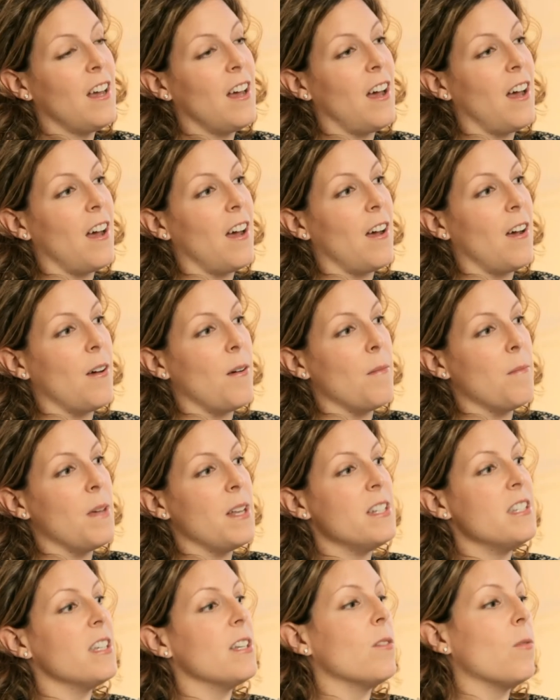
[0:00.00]

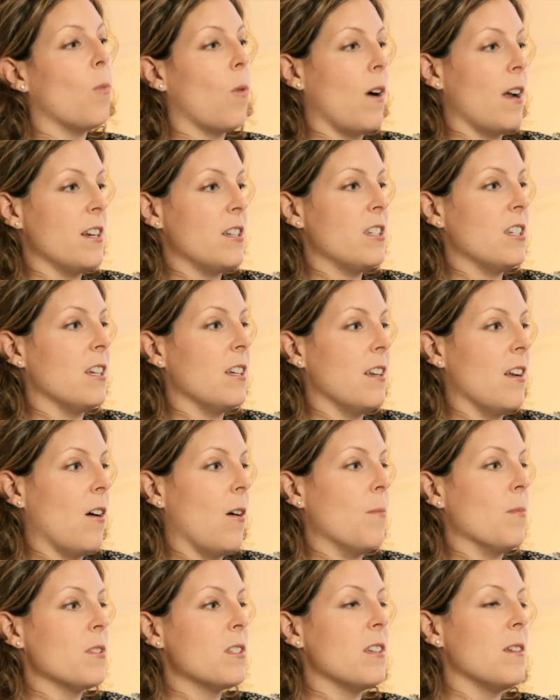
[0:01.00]
and didn't want to
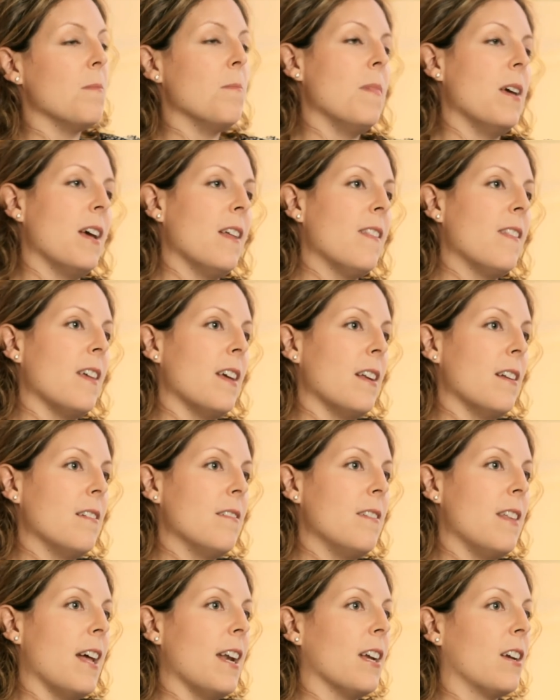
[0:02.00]
almost admit
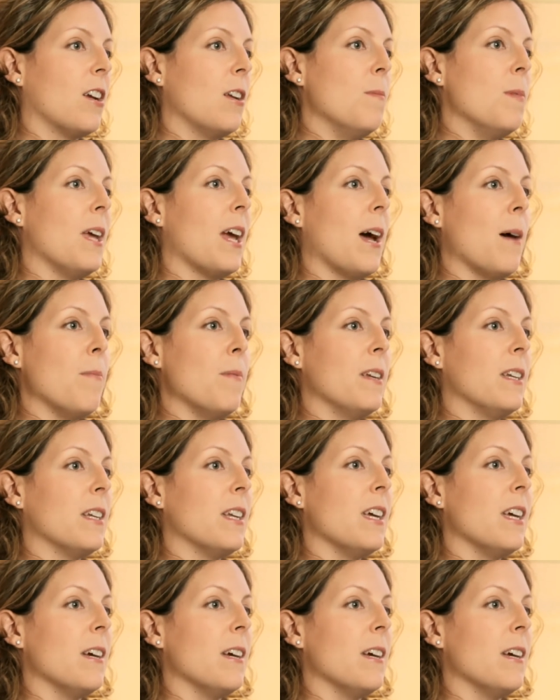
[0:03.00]
that it could be happening to